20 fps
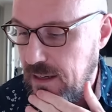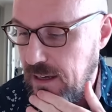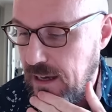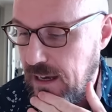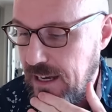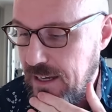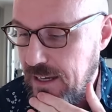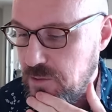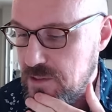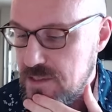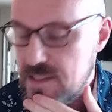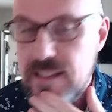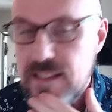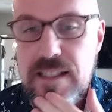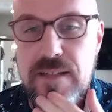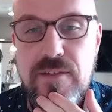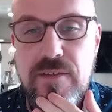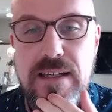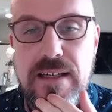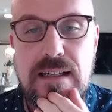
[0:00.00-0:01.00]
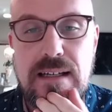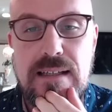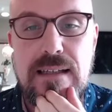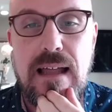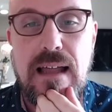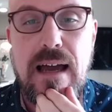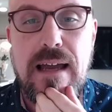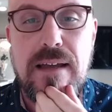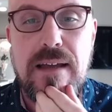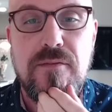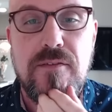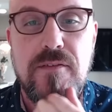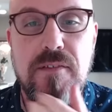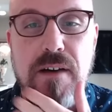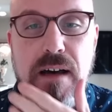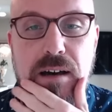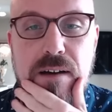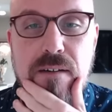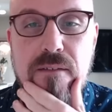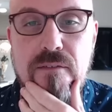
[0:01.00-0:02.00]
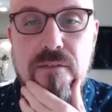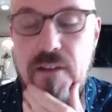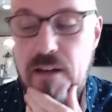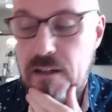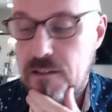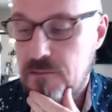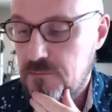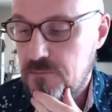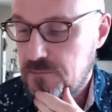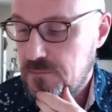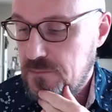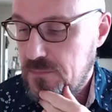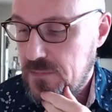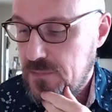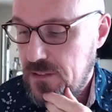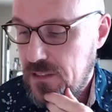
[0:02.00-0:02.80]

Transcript: I was living a life of